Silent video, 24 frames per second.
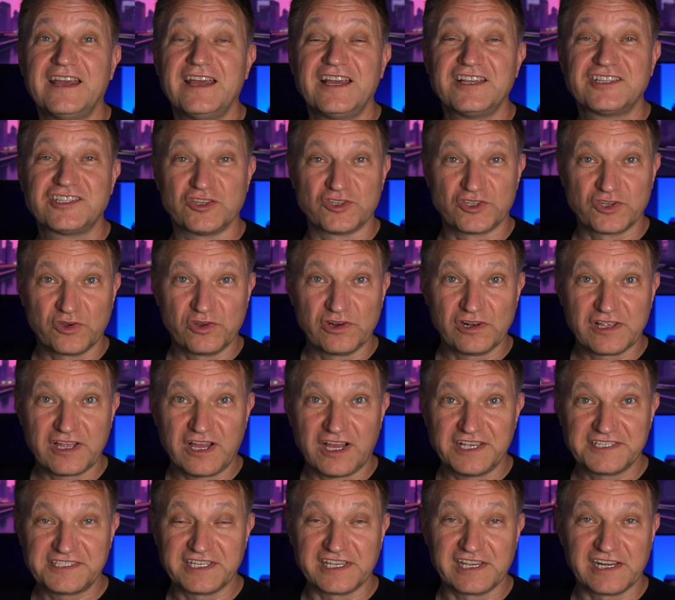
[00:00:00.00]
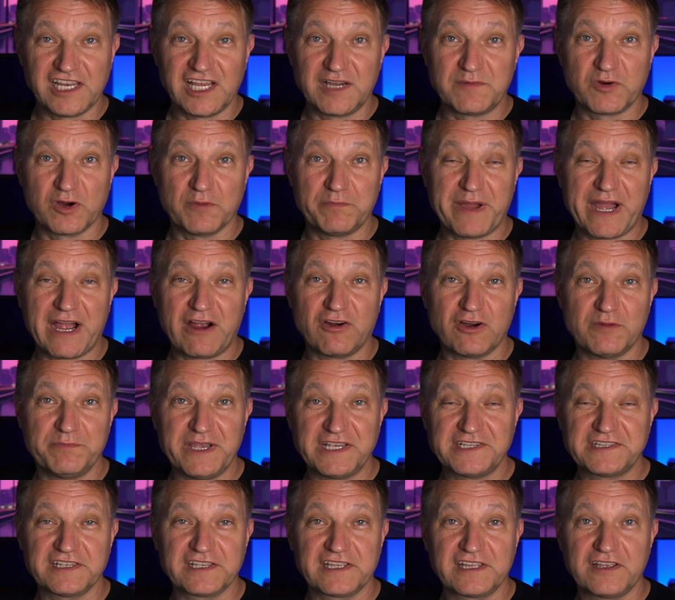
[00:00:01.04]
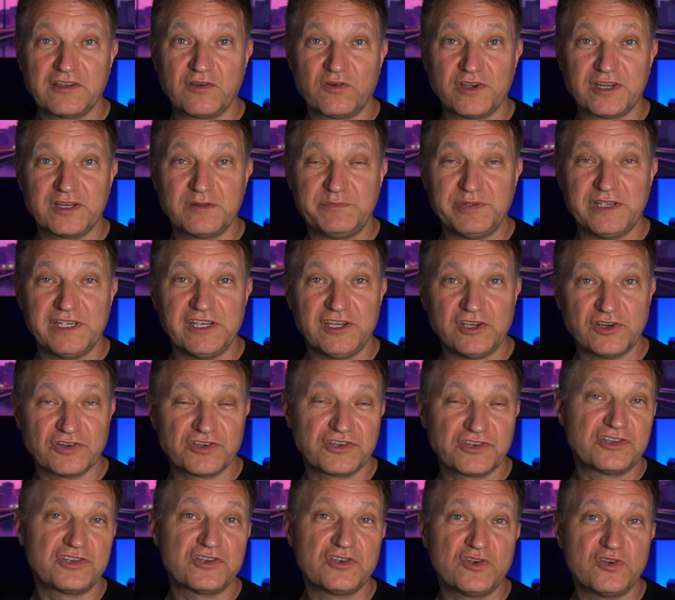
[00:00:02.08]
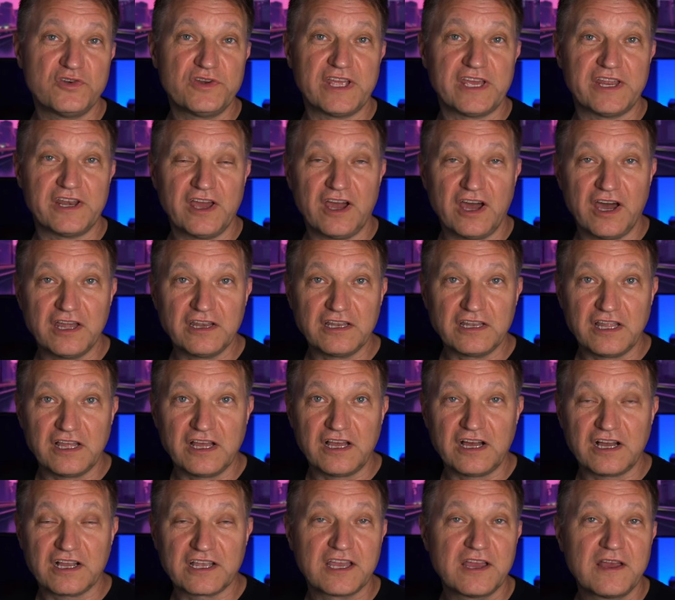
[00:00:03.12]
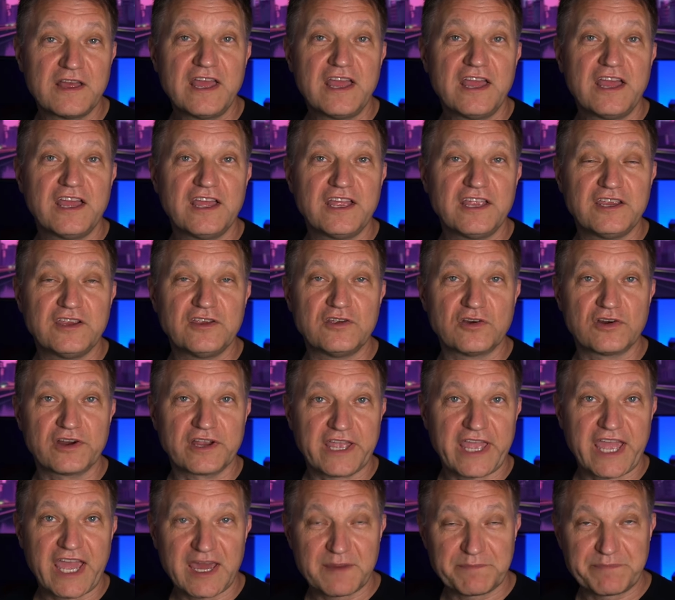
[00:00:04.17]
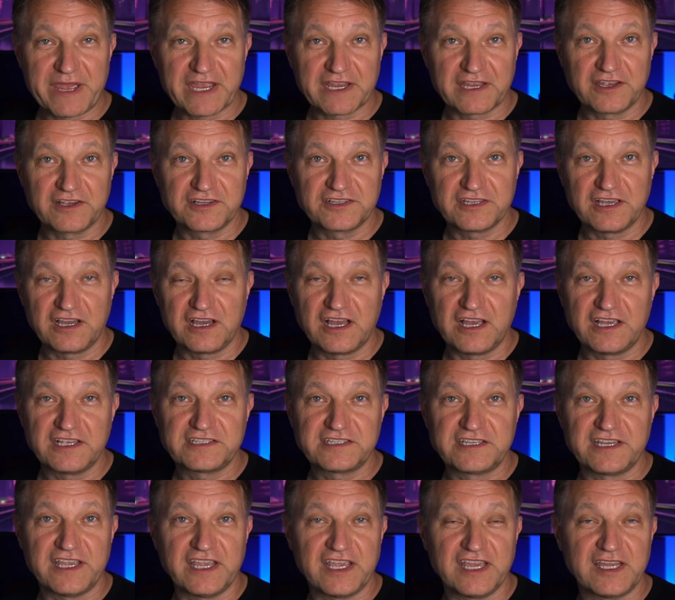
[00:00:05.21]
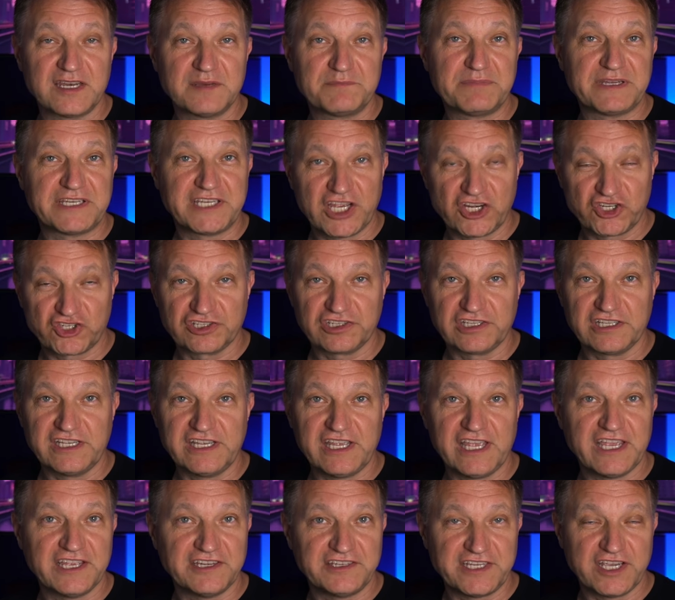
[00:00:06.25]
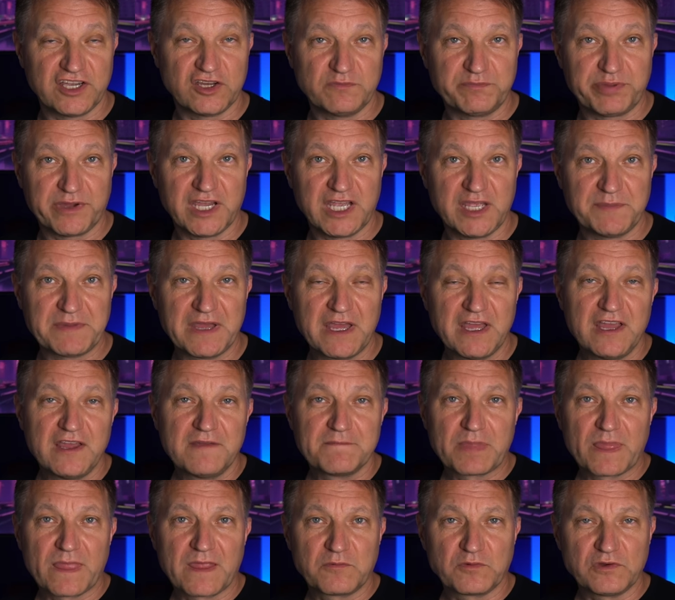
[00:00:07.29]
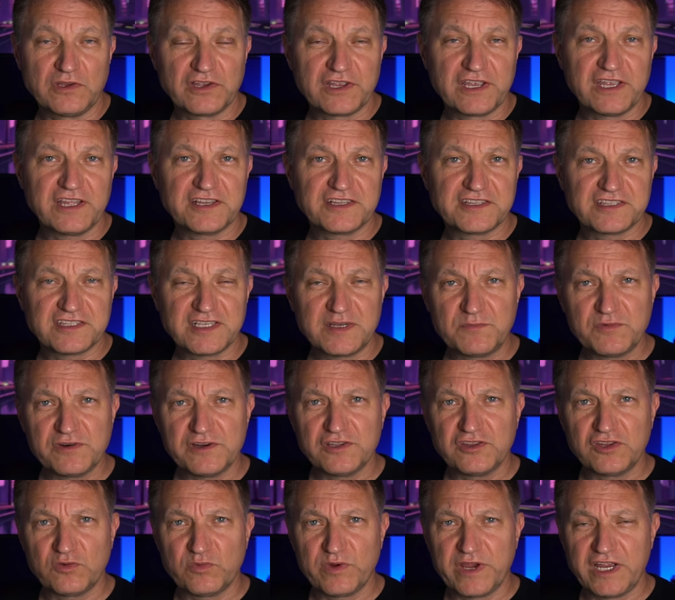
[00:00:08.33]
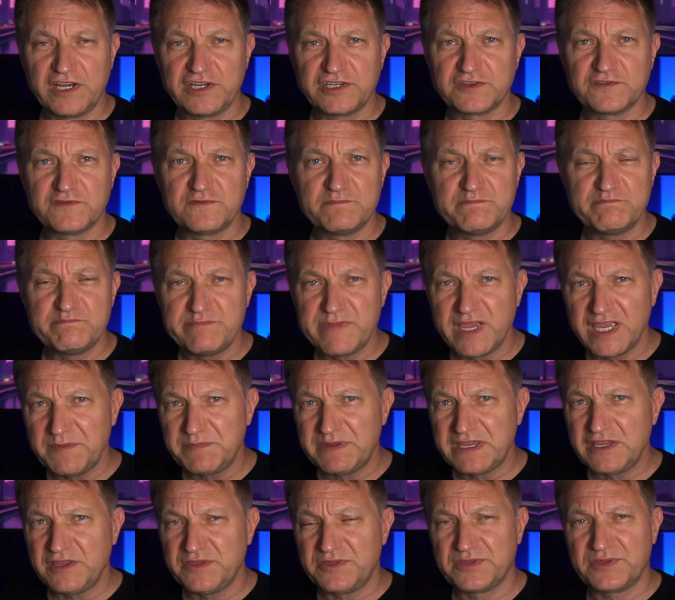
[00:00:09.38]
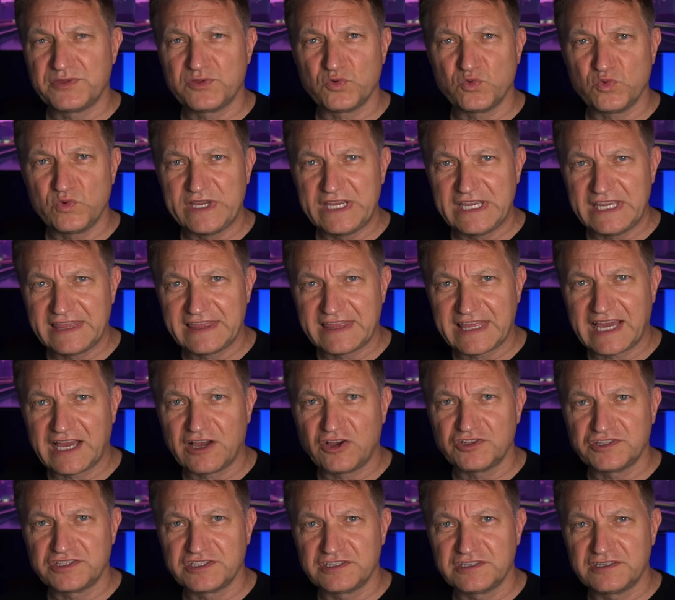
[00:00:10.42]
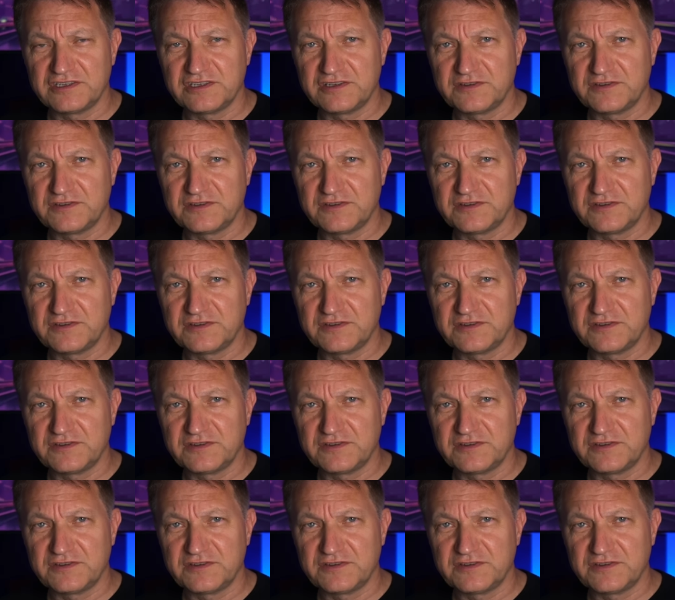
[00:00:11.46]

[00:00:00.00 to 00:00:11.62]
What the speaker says: So your total cost to get a lot more power basically going to be your tune and unlock, your cat-back exhaust, and potentially a downpipe. We're looking at somewhere in the range of maybe $3,000,